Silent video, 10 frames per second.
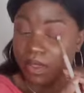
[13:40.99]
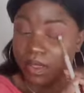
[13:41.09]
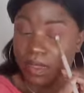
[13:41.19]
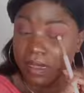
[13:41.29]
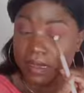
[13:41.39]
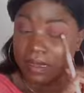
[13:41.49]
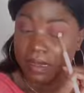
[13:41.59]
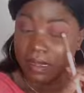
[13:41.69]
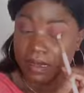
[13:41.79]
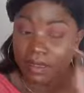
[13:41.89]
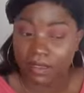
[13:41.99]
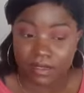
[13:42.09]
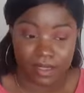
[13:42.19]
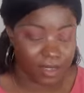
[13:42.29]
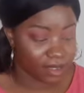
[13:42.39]
And it
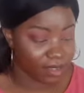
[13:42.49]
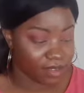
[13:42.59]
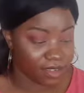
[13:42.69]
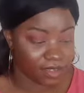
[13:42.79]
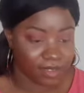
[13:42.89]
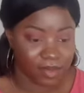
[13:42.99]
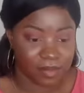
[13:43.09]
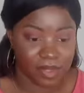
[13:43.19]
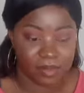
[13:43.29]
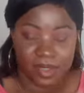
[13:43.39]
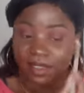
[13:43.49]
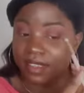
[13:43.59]
doesn't take a lot to get pigment.